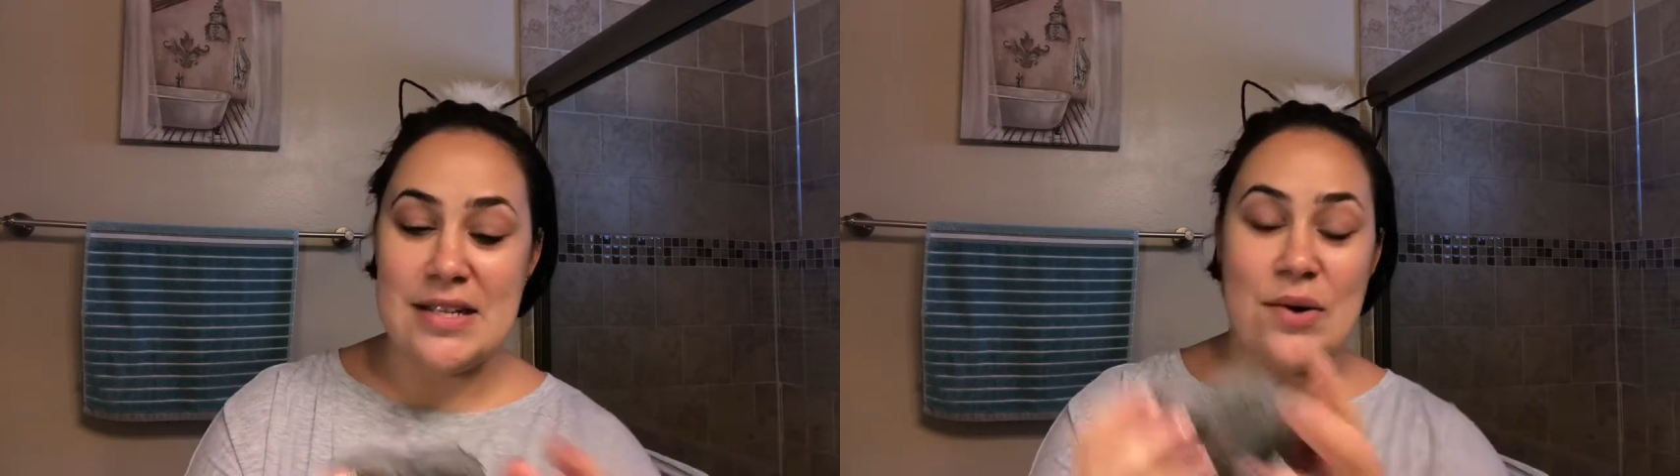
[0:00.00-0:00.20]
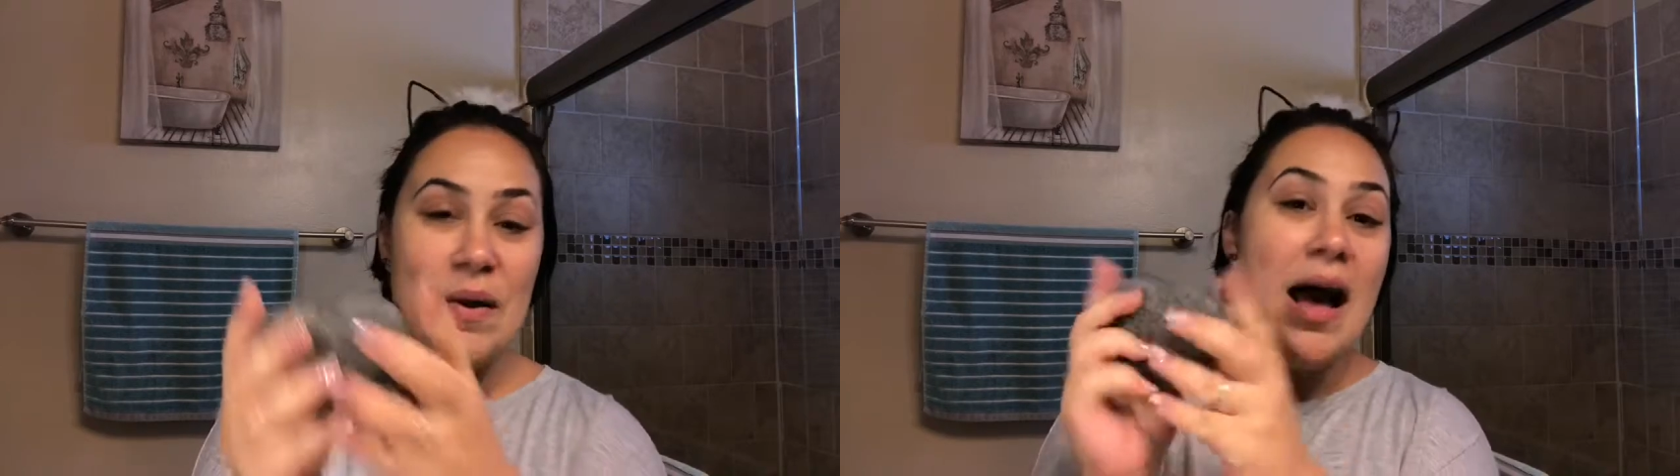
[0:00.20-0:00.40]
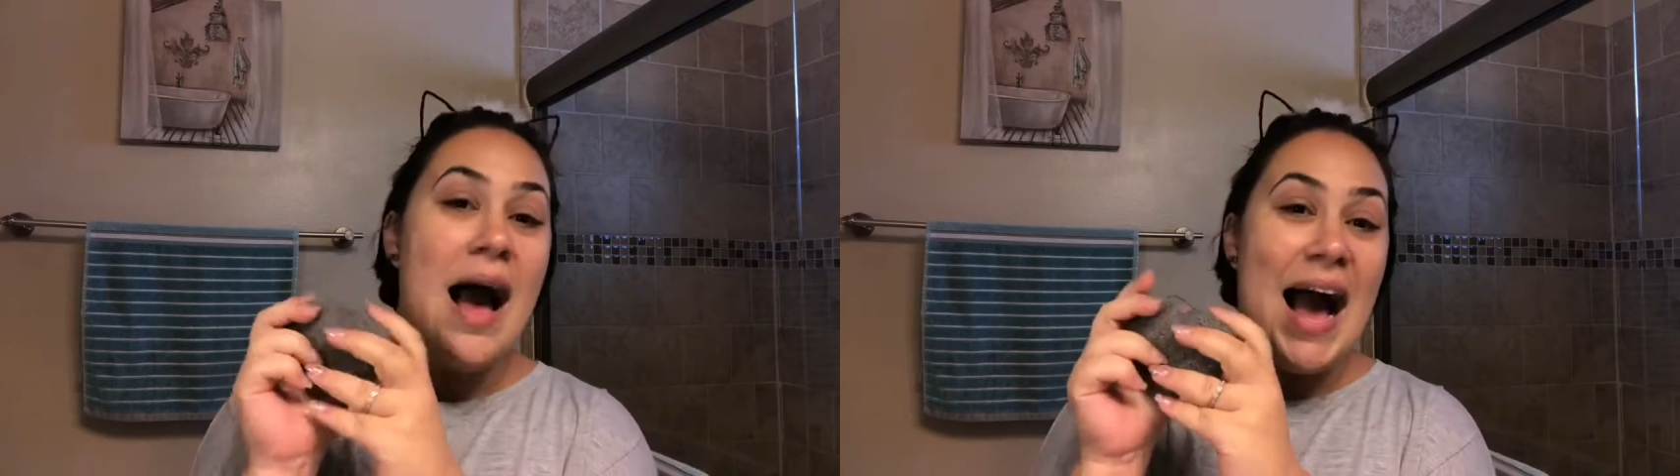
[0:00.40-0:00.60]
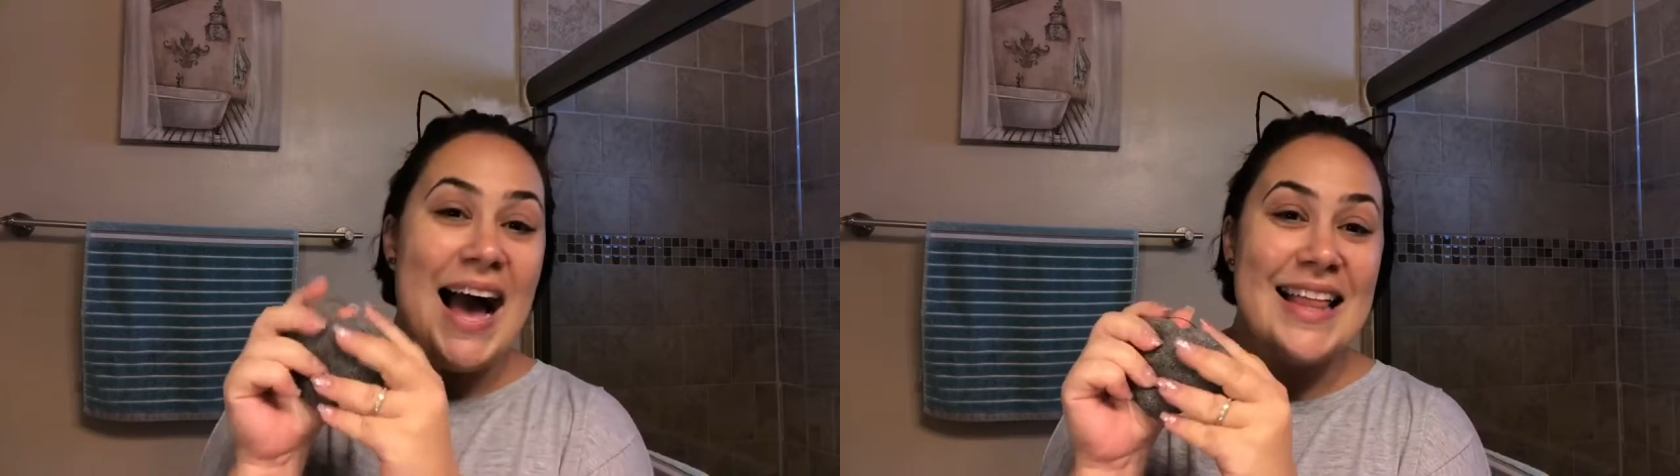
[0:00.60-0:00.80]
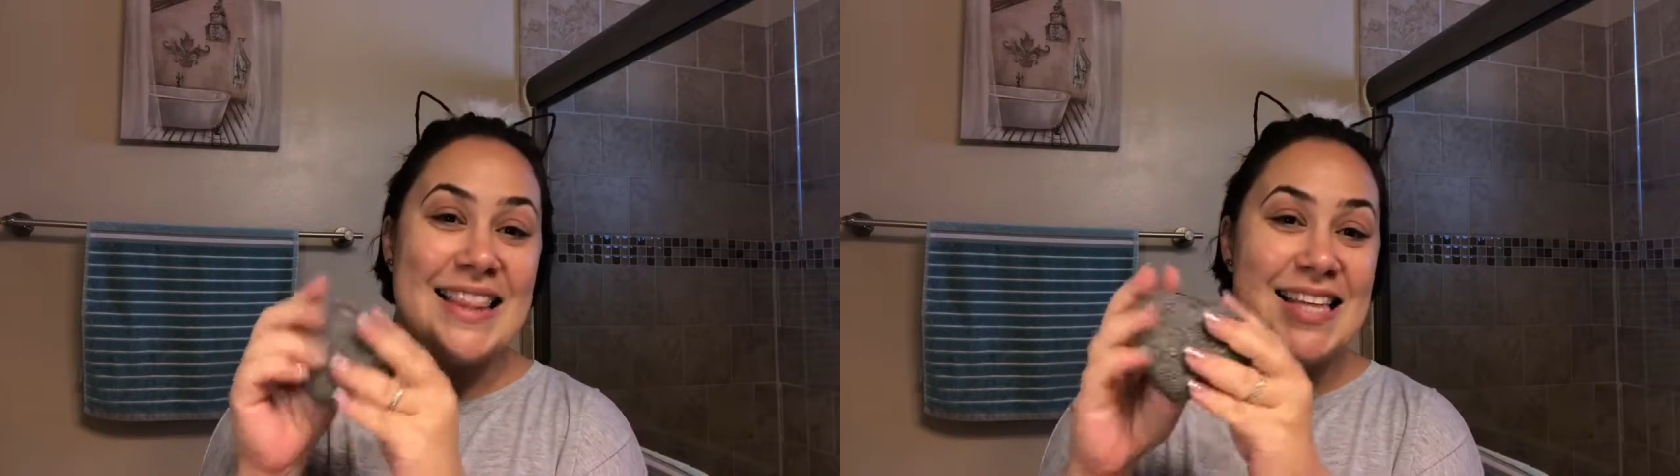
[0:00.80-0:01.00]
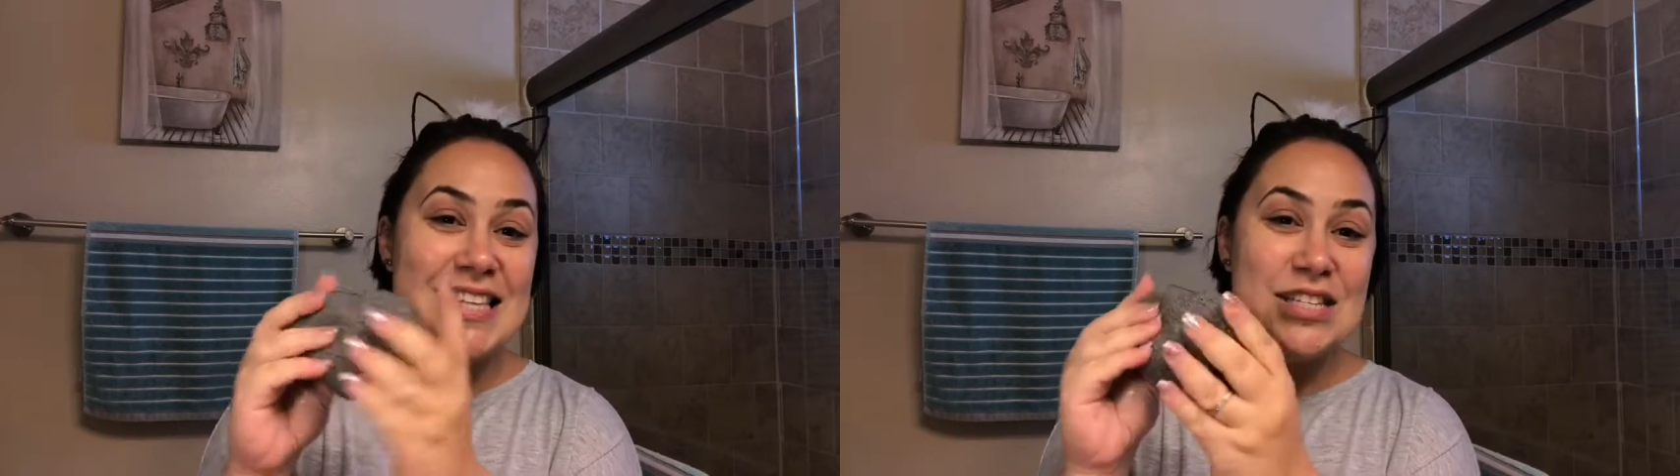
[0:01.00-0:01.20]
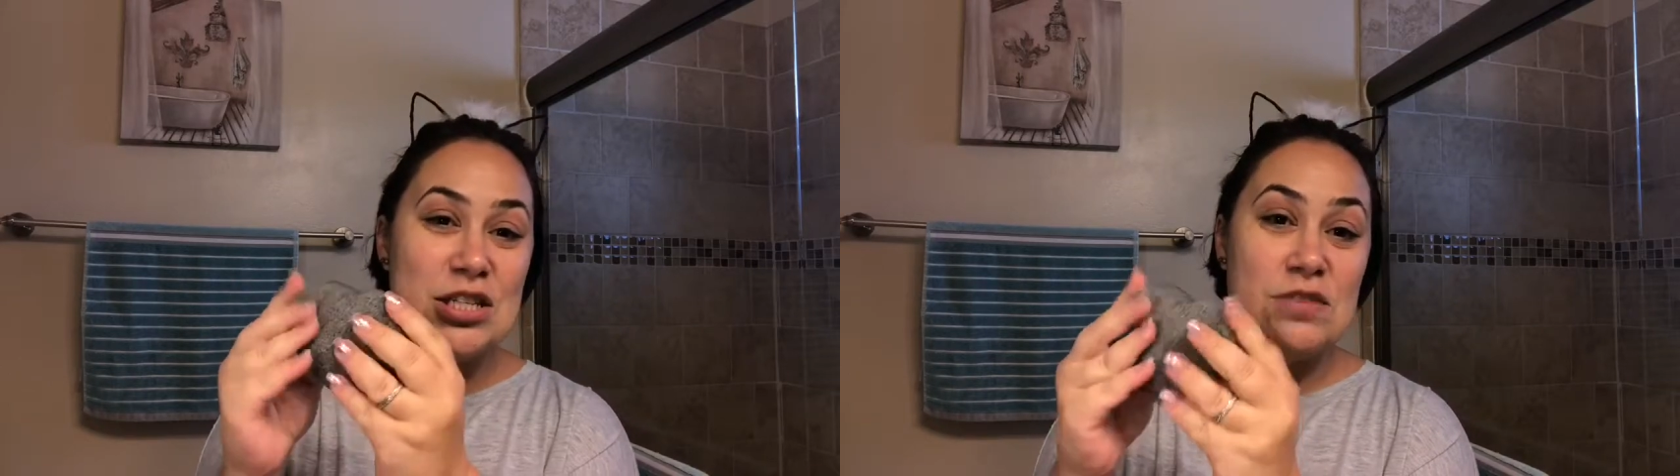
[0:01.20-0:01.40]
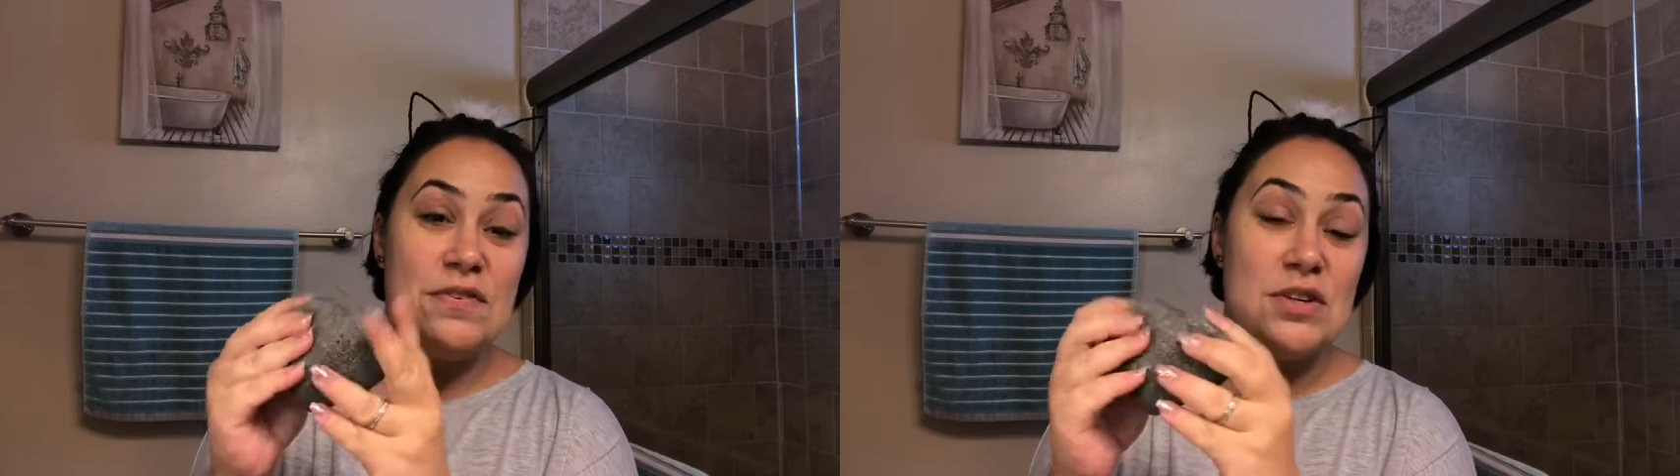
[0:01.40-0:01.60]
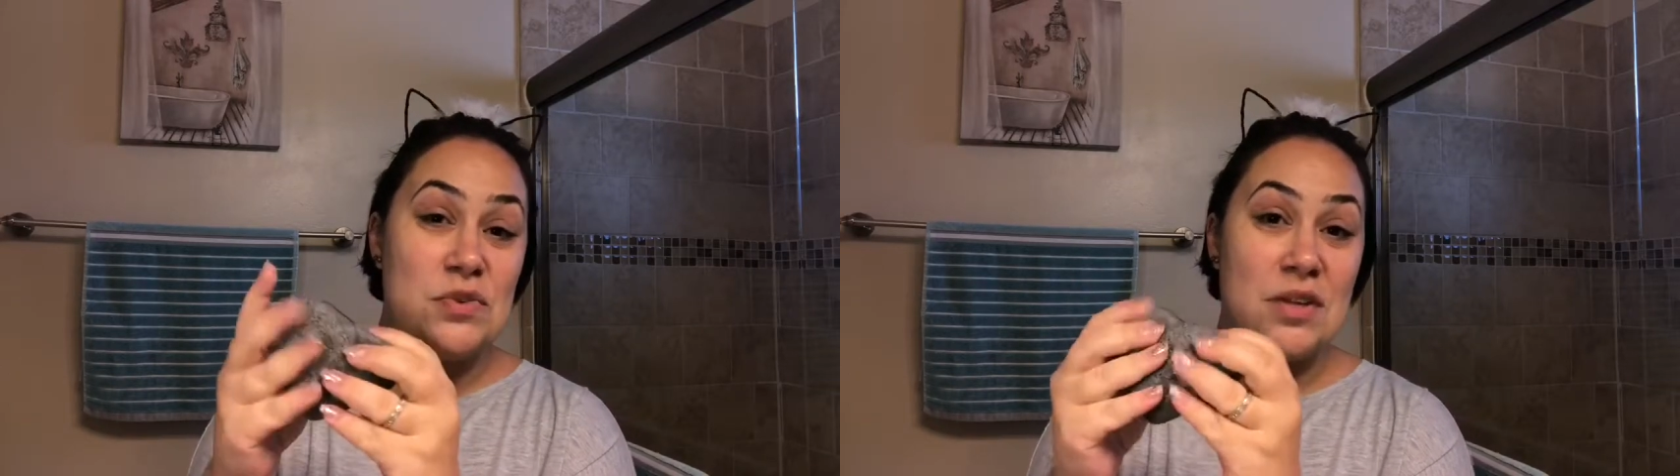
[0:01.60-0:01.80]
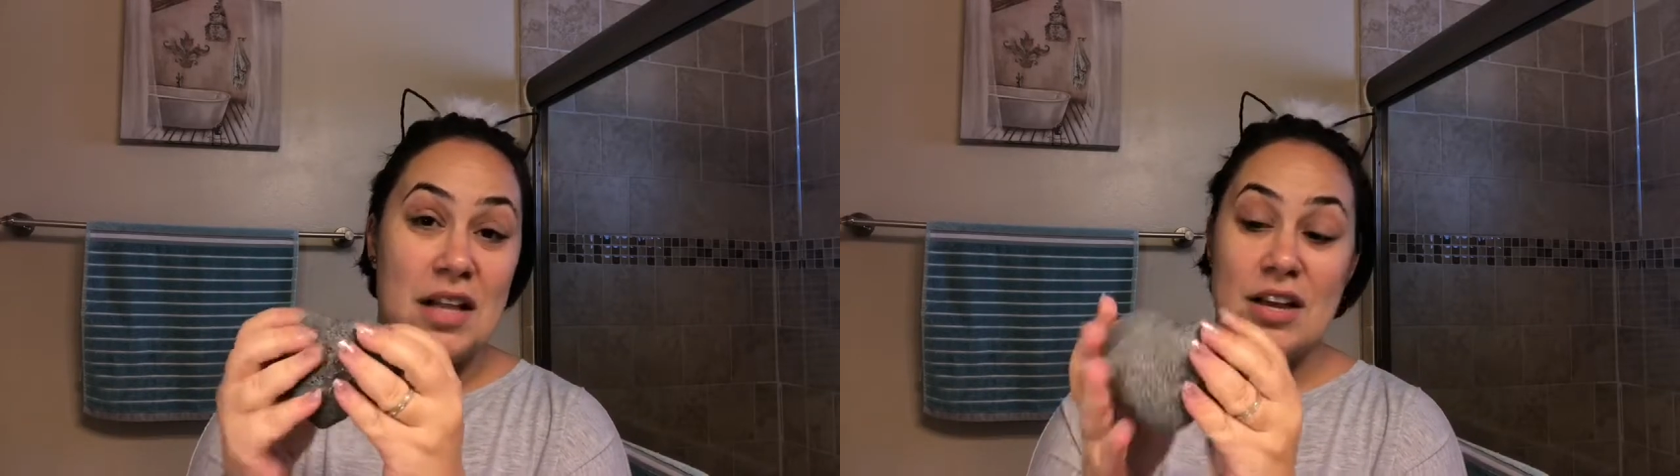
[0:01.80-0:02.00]
So this just
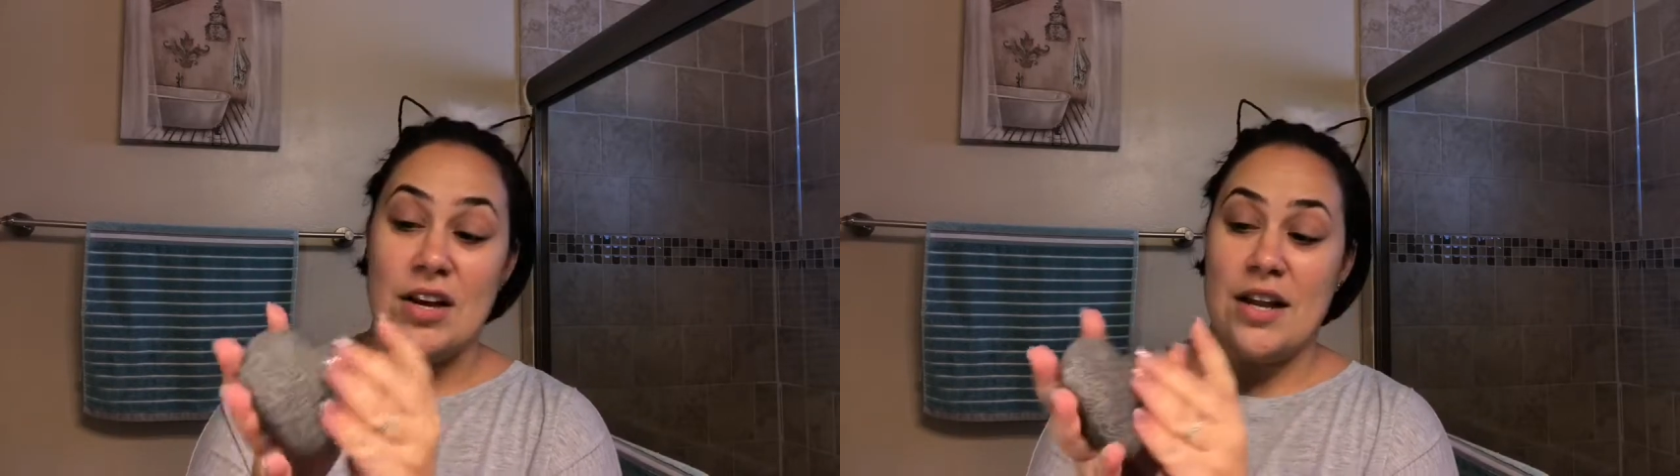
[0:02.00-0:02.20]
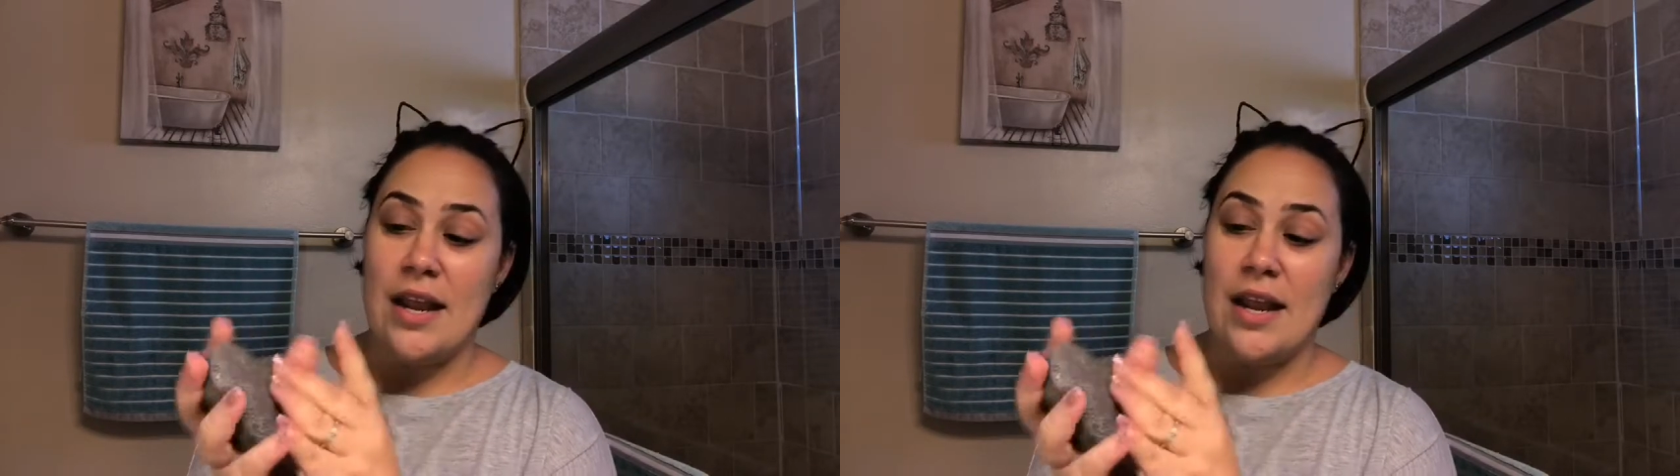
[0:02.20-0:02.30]
feels really good,